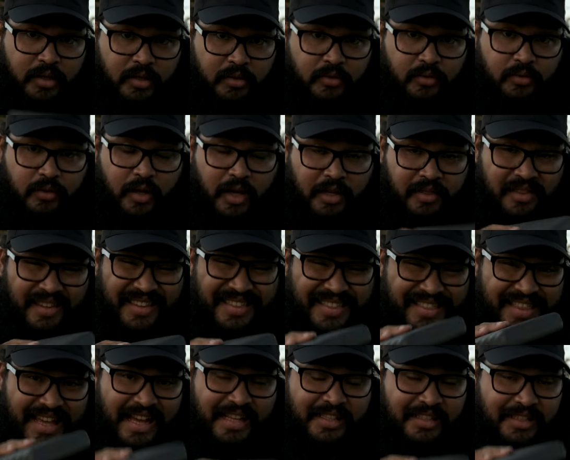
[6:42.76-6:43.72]
tool, I think
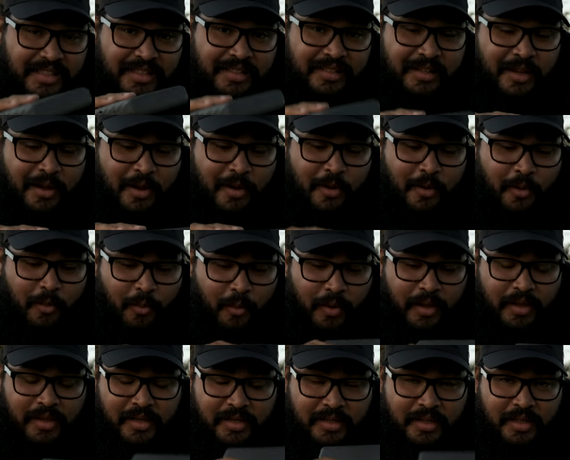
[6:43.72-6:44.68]
that's
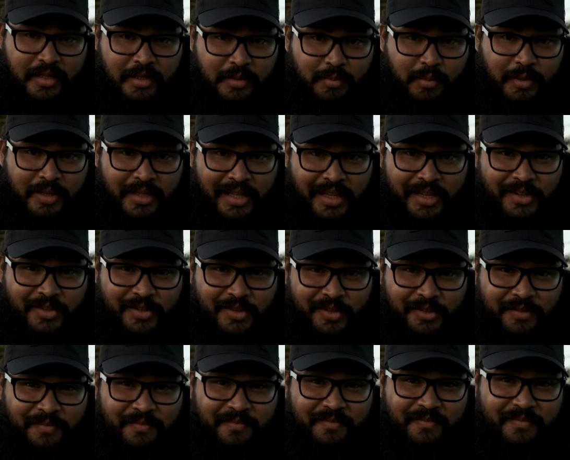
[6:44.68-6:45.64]
where this thing's
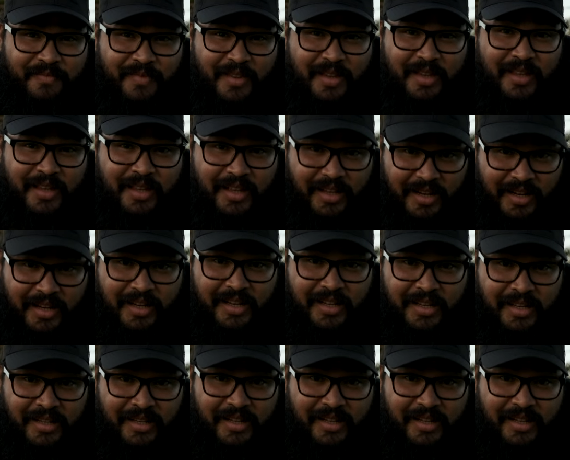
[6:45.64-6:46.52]
potential really